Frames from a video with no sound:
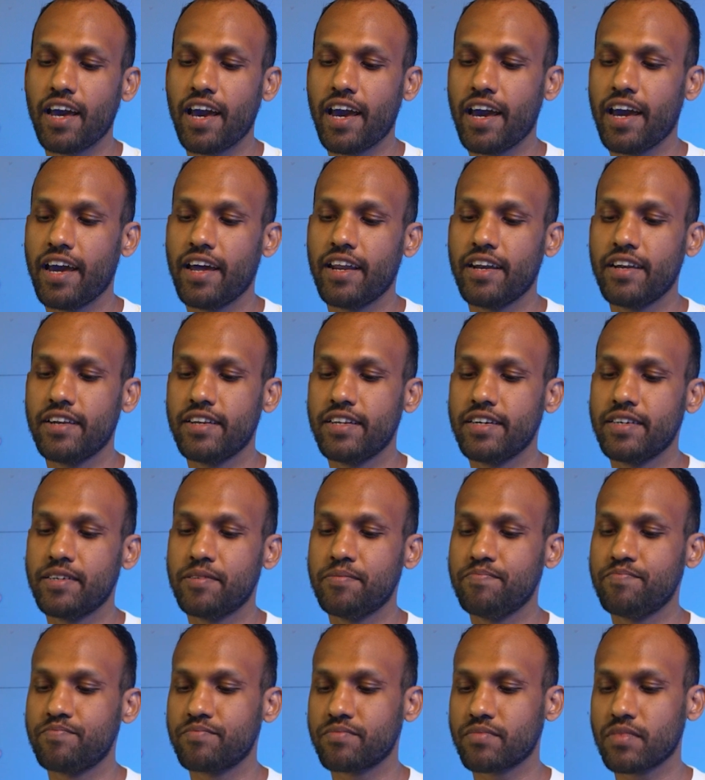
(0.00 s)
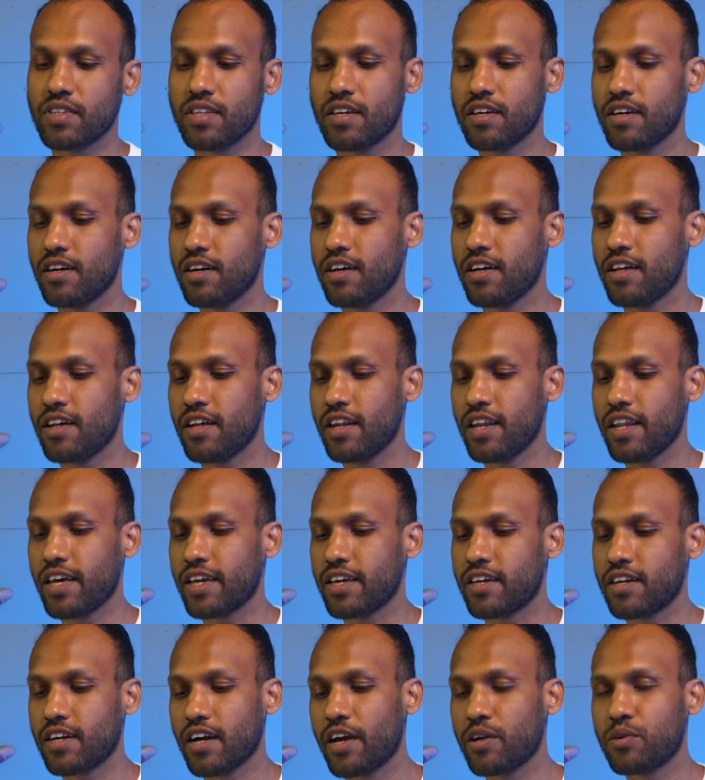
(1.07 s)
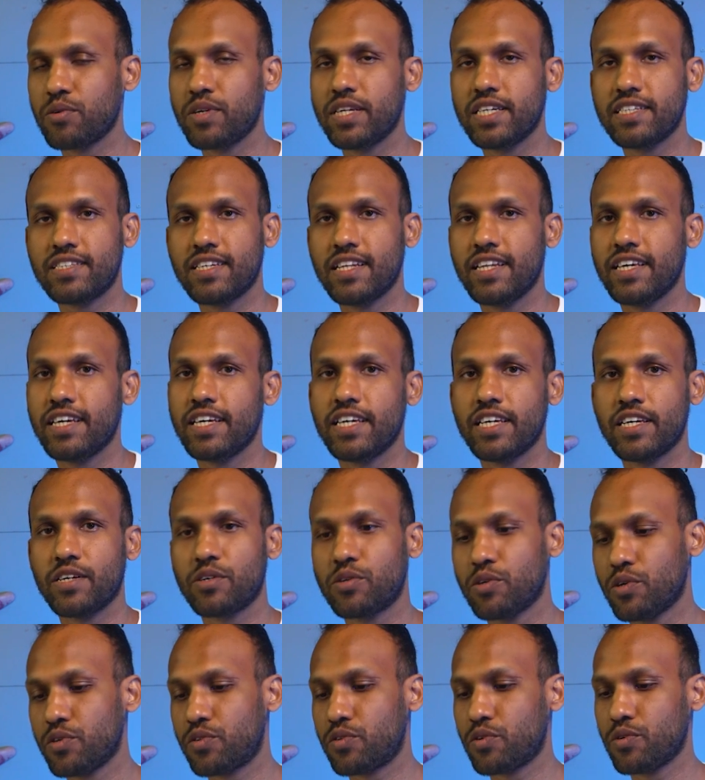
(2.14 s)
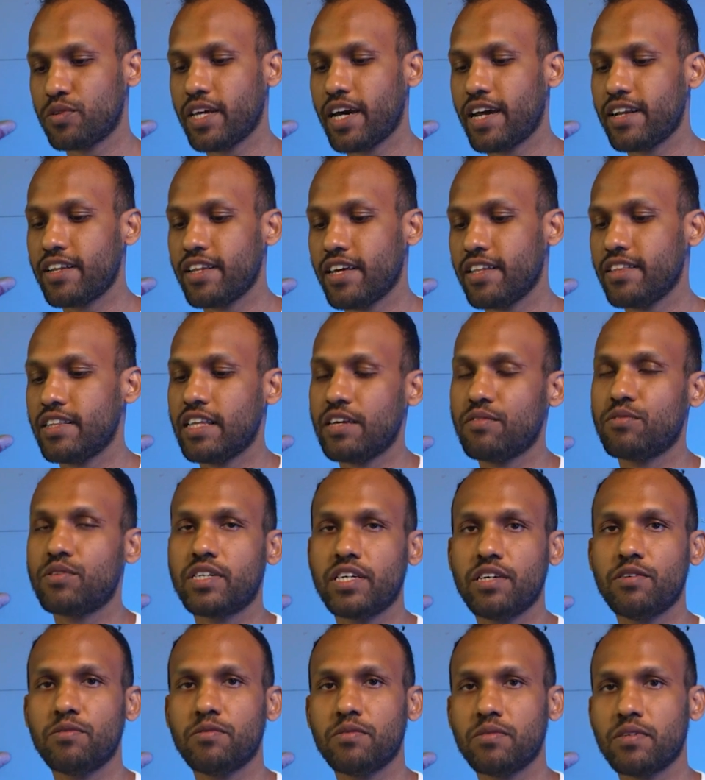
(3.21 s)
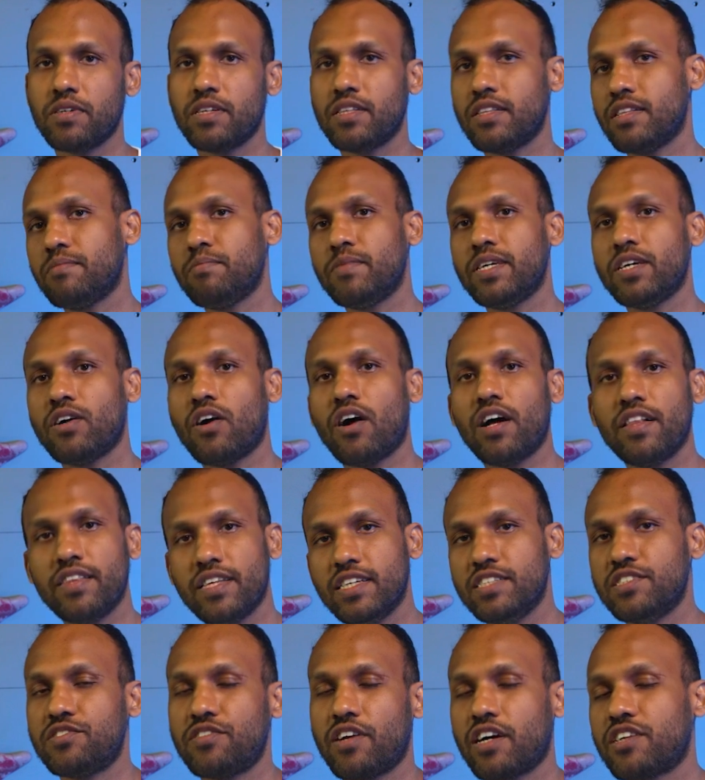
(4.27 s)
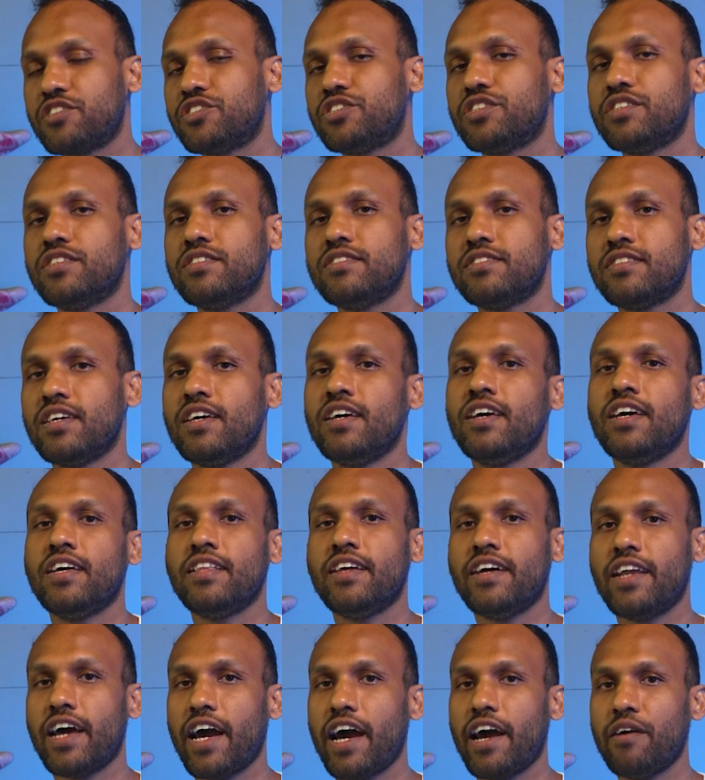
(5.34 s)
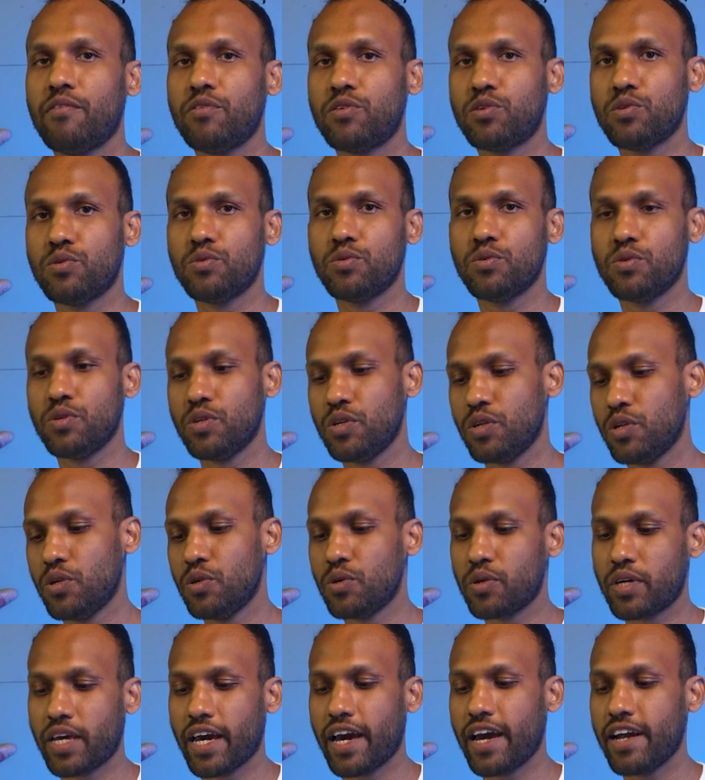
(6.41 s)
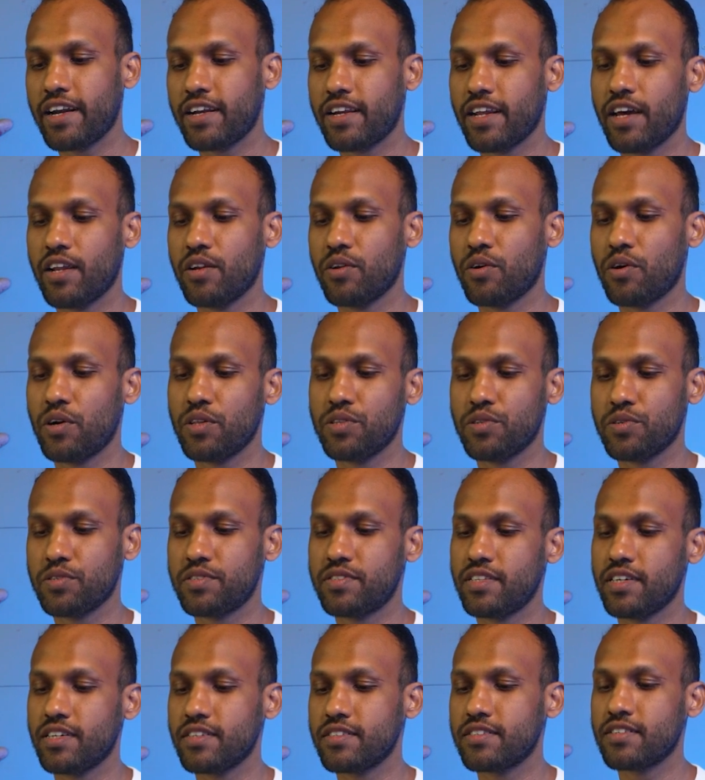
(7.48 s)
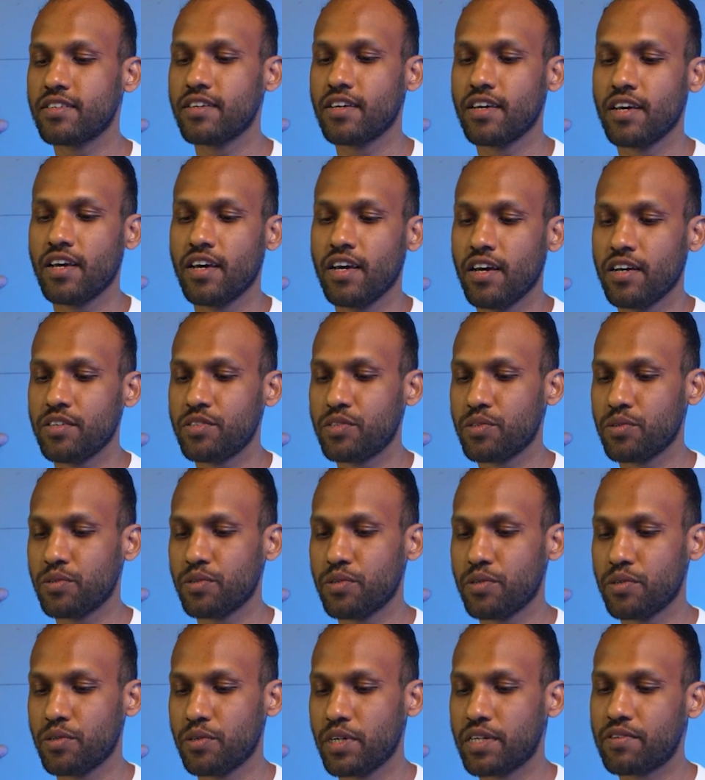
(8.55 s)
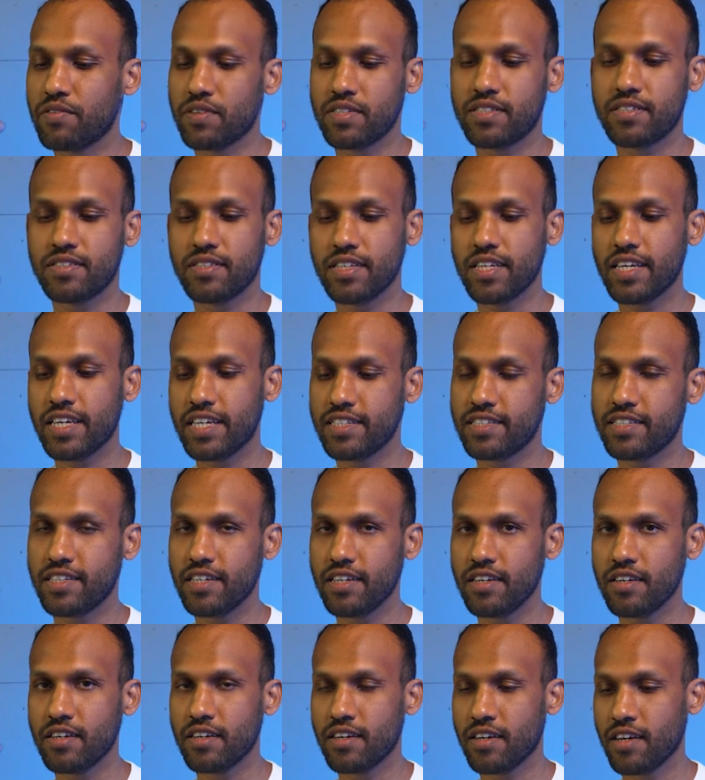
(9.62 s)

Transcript: and like I could easily go through that, and they would give me all the instructions that I have to look at and all those things. So it was easy.